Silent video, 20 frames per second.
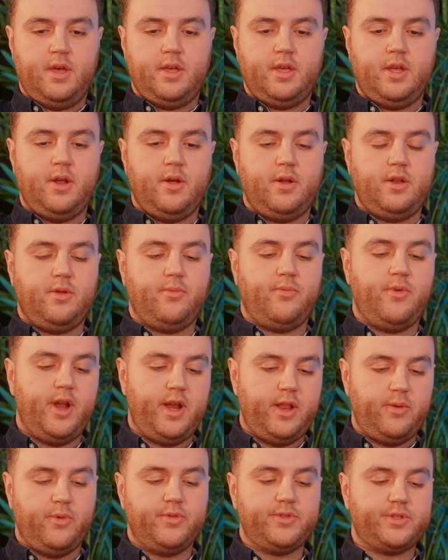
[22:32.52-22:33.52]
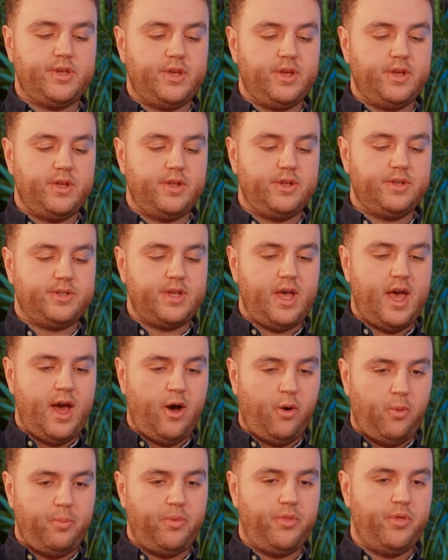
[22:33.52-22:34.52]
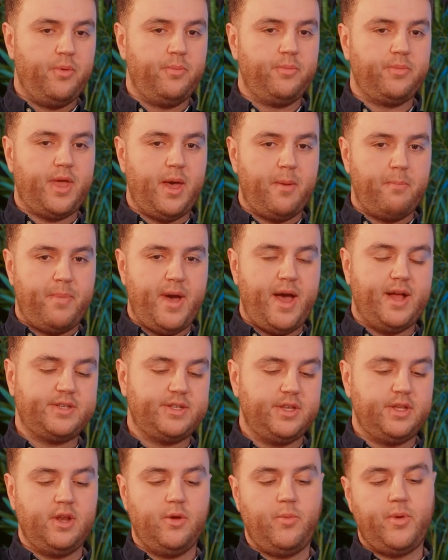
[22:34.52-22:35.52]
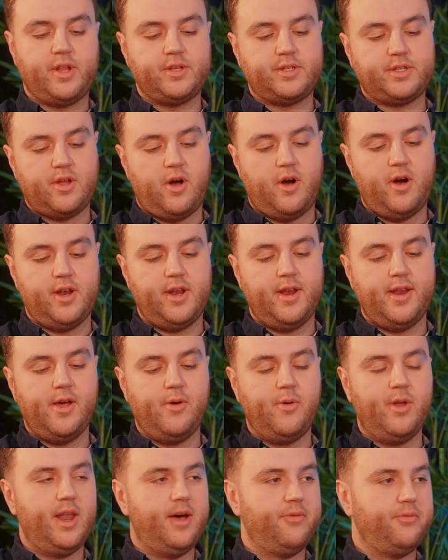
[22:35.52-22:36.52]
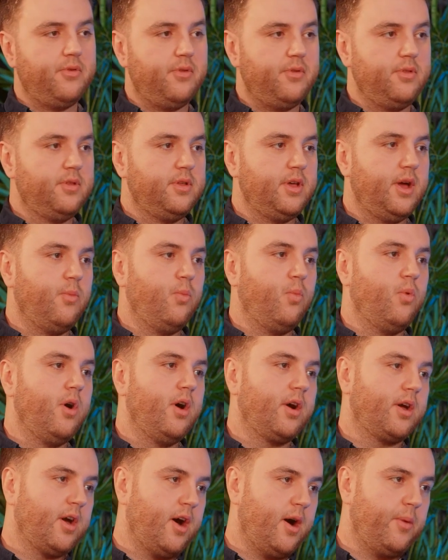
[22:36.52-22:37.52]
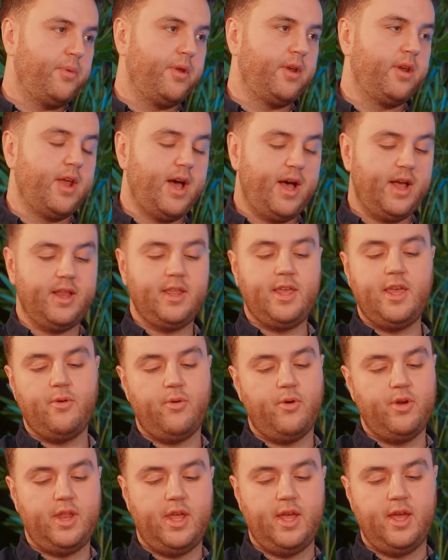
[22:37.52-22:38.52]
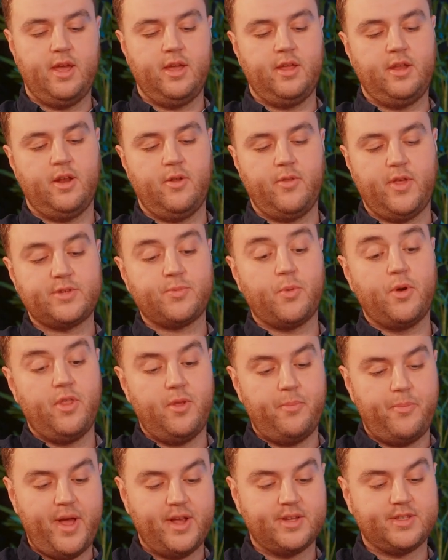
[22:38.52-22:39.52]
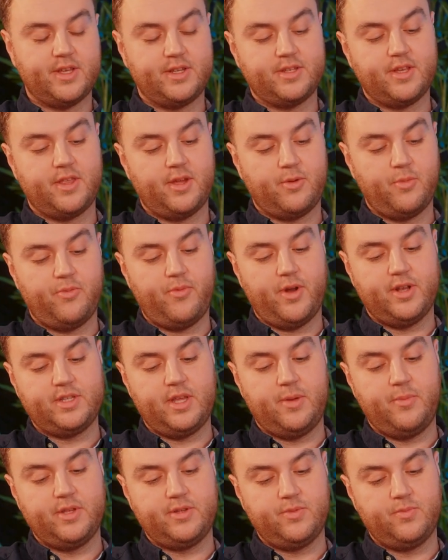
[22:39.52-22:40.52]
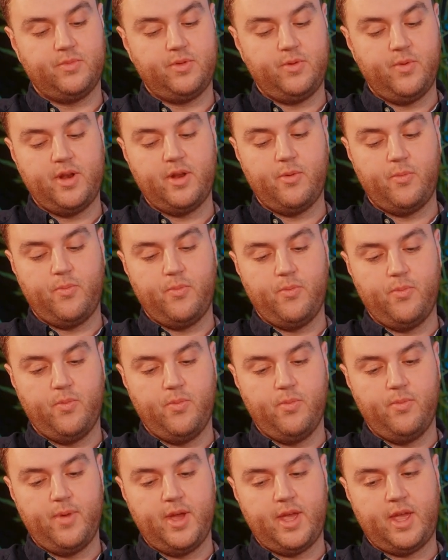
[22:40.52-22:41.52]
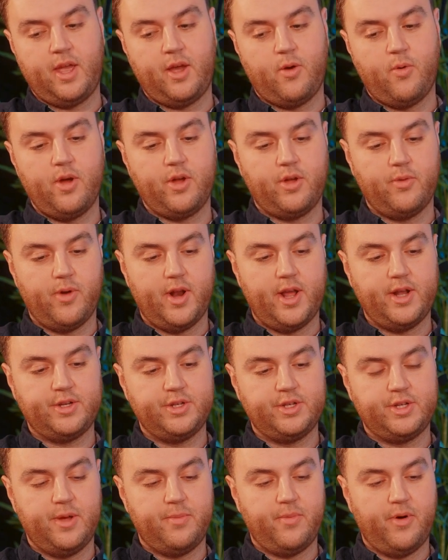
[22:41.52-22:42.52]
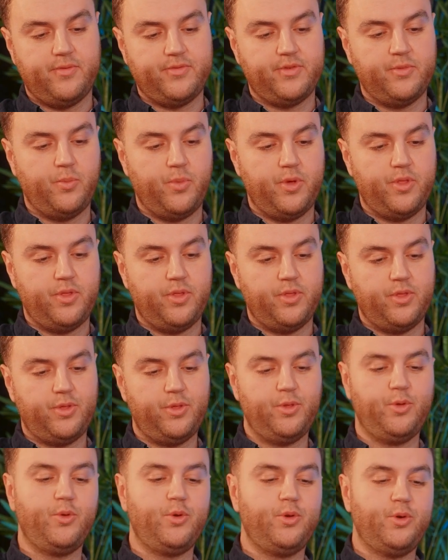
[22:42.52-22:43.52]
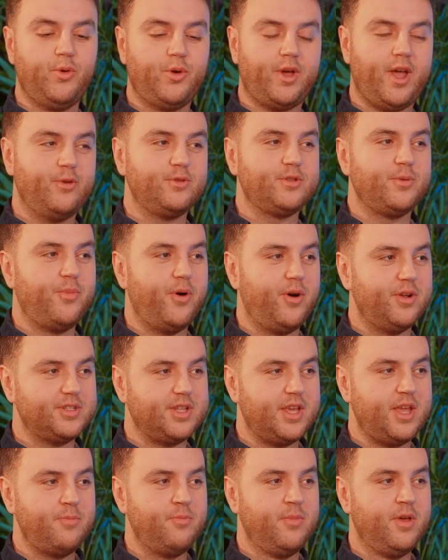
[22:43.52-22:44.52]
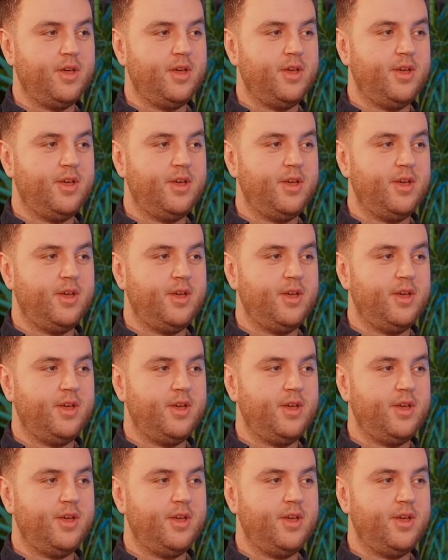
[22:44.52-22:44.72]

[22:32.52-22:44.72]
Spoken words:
and you really want to help them get better, we can start at a lower level and work up, and year on year, that's one of the best things I think with red team is you end up making quite a good relationship often with your counterpart team,